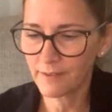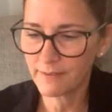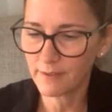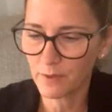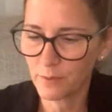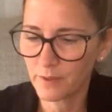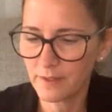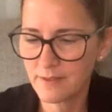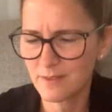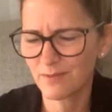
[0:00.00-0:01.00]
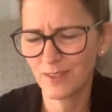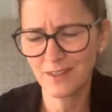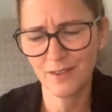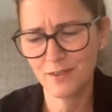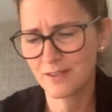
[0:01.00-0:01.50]
And so it's one
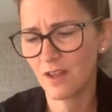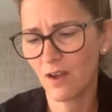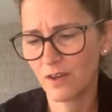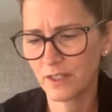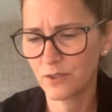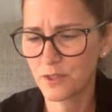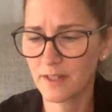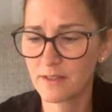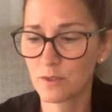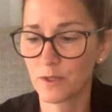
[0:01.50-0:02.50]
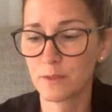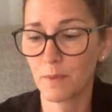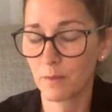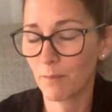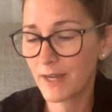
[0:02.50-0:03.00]
of those hard to understand stories.
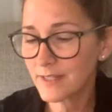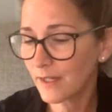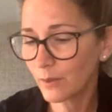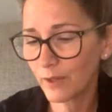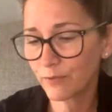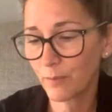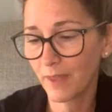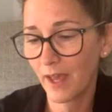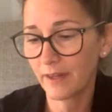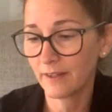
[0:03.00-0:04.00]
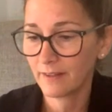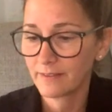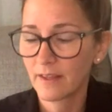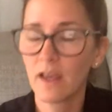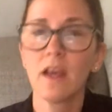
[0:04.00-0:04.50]
But my takeaway from that
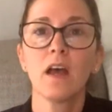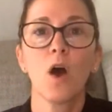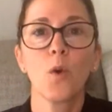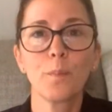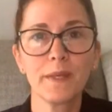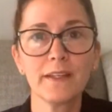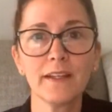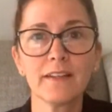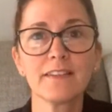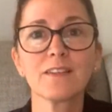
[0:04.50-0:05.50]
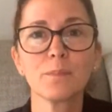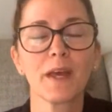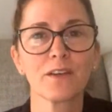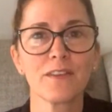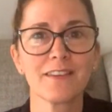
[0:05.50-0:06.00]
is obedience is
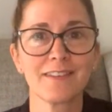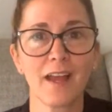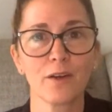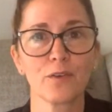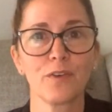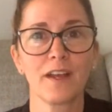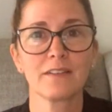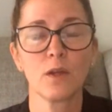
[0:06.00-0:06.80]
better than sacrifice.